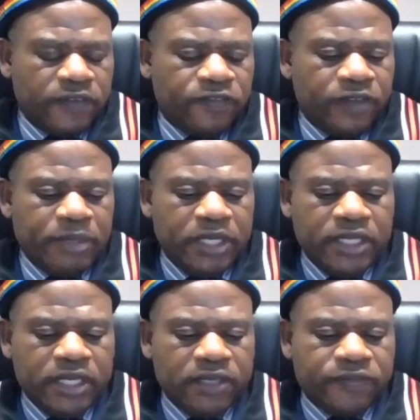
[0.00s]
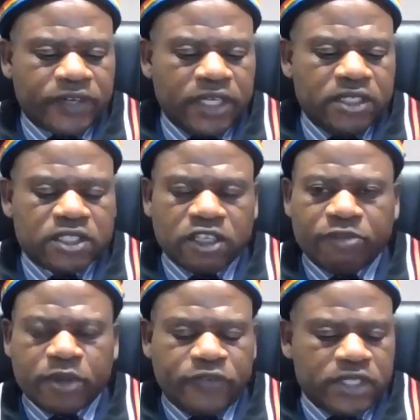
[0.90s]
family and friends
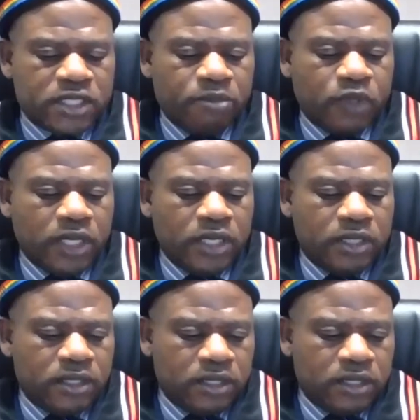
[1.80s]
of Professor Mola,